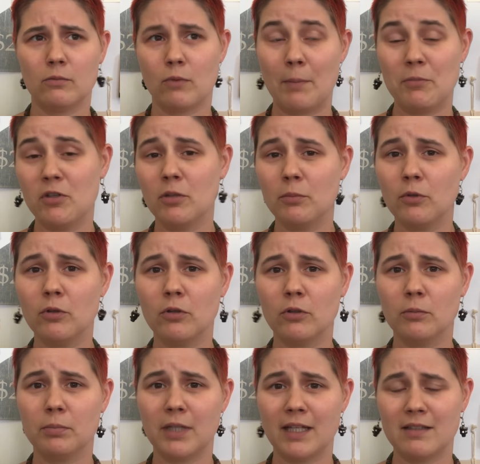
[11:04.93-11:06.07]

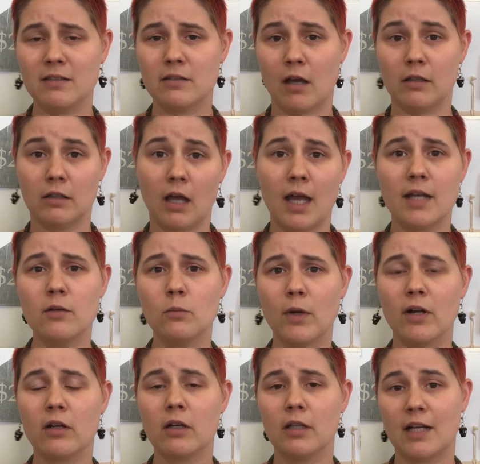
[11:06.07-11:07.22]
reputable places online
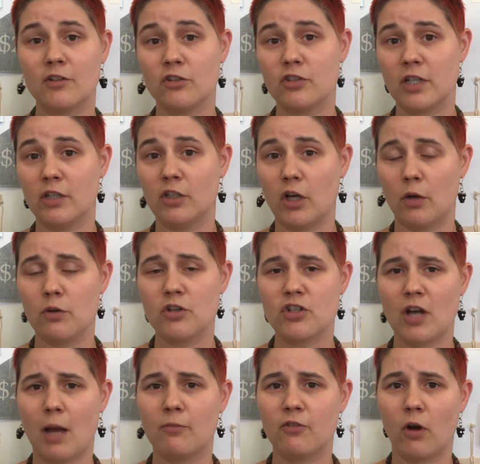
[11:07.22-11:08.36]
where collectors can go to
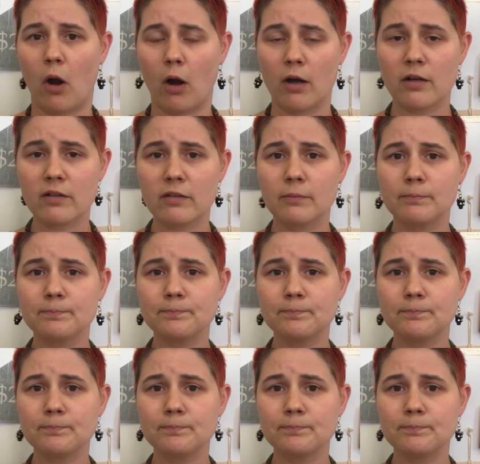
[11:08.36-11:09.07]
shop for art.